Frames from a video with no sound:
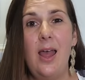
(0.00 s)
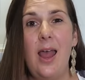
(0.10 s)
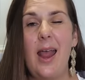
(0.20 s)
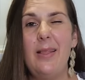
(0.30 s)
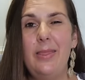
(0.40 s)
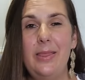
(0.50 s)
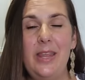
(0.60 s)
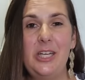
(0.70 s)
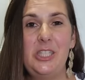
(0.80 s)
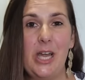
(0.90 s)
and
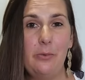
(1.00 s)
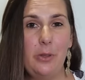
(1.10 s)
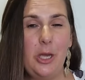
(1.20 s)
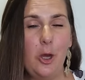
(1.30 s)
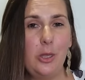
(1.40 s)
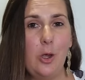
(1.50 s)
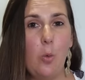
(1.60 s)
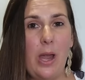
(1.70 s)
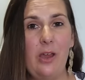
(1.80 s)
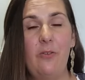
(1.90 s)
they're generally only
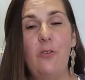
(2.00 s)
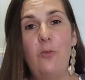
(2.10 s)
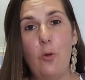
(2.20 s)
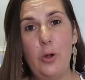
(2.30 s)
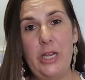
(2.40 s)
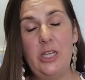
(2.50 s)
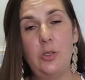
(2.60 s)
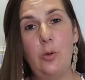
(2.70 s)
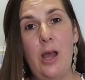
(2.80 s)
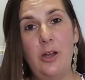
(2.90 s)
awake for 40
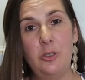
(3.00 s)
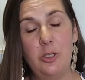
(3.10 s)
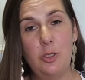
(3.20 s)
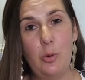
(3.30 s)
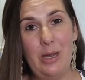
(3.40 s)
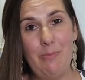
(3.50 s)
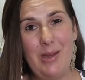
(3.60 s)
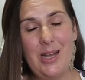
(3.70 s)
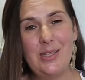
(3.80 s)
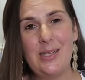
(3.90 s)
to 120
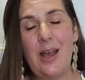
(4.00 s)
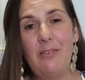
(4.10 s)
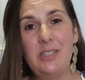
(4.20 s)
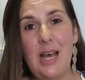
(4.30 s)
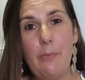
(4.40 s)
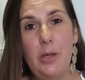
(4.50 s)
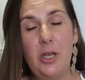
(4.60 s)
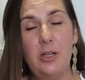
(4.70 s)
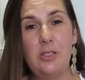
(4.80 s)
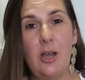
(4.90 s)
minutes, and after that
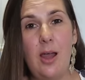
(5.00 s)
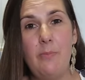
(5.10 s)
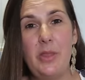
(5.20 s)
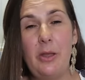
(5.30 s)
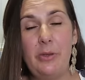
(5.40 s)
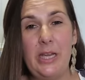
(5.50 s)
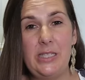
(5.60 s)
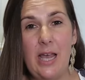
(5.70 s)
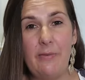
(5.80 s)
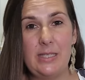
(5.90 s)
period of time they'll need
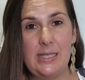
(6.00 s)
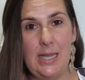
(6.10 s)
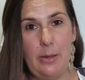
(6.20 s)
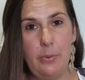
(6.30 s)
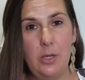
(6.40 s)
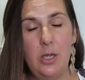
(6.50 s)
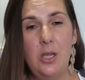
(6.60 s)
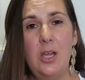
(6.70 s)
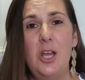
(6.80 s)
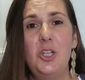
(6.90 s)
to have a sleep.
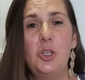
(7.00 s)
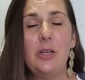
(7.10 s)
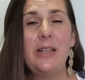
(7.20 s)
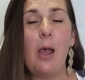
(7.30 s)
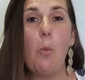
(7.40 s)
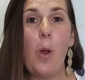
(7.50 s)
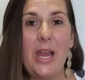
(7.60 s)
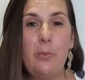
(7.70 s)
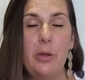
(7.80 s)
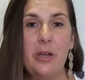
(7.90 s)
During that
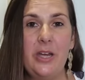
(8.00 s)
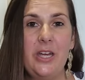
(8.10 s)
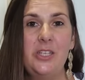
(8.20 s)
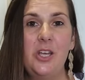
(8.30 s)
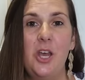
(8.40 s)
wake period,